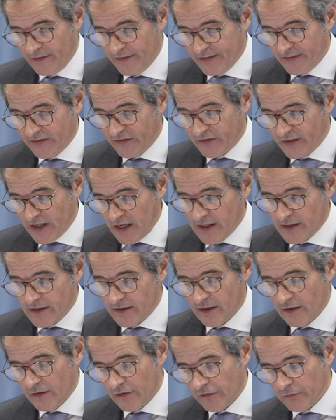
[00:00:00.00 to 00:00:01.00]
the
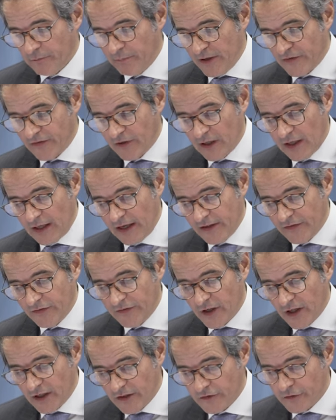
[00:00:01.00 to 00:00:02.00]
state
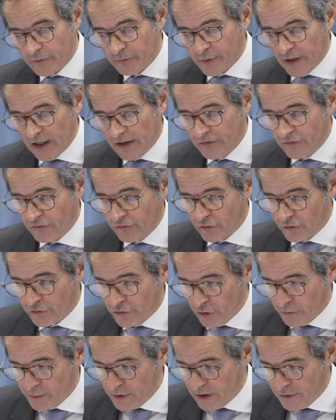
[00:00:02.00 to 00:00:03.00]
specialized enterprise
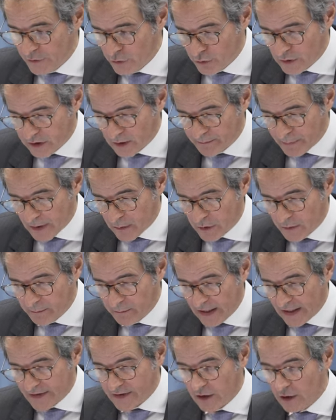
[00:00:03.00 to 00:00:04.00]
Chernobyl nuclear power
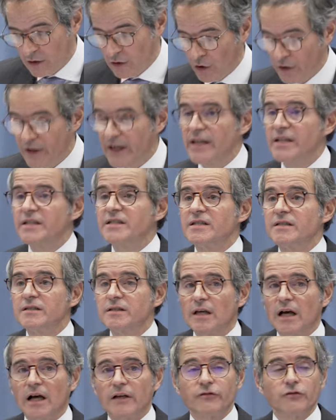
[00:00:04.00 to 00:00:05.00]
plant located,
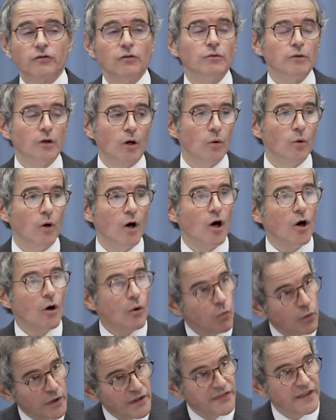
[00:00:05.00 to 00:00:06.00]
as you know,
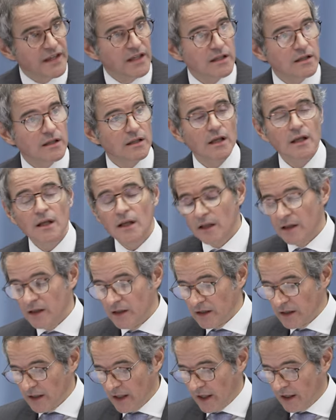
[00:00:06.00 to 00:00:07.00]
within
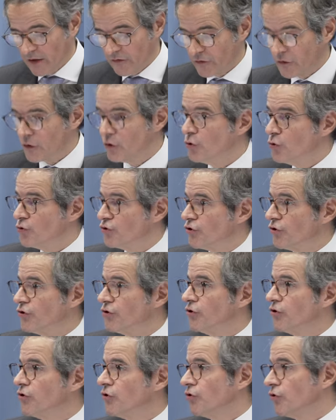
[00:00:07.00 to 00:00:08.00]
the
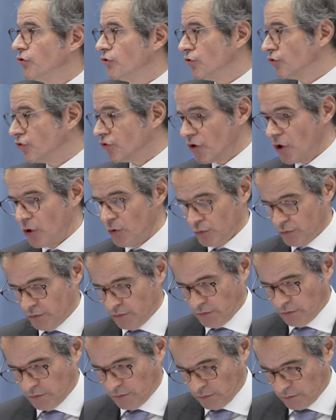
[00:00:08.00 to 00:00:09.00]
exclusion zone.
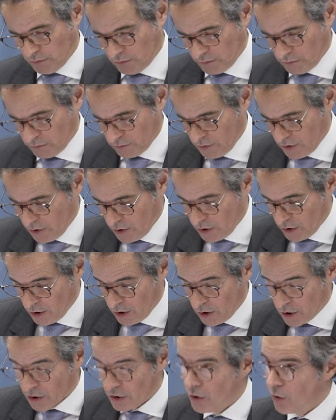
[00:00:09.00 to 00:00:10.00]

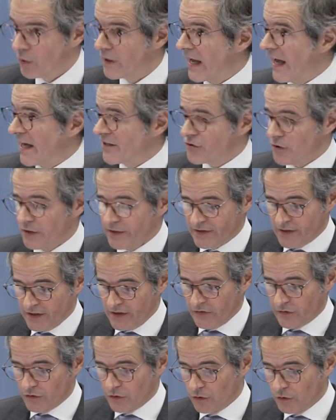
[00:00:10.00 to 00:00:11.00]
No
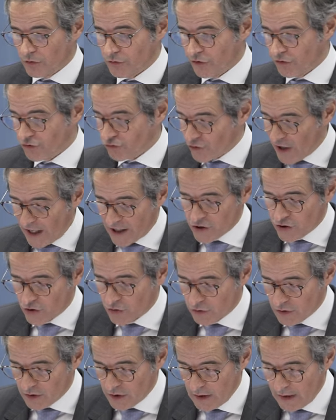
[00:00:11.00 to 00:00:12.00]
casualties or
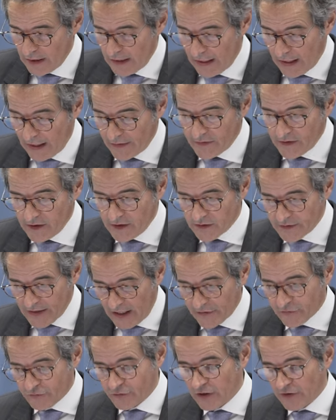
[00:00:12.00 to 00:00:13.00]
destruction at the
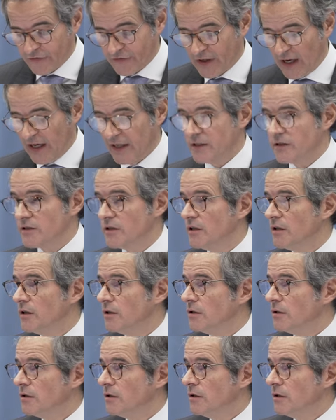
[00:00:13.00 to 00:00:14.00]
industrial site
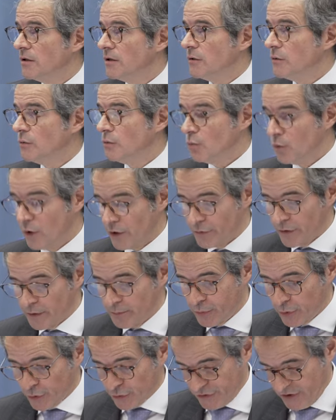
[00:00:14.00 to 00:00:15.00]
were
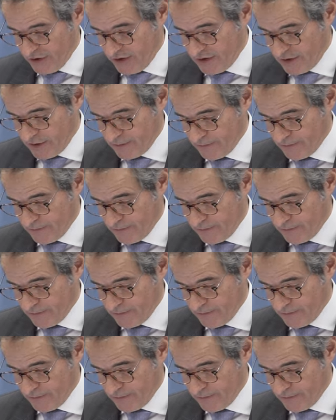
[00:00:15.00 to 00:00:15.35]
reported.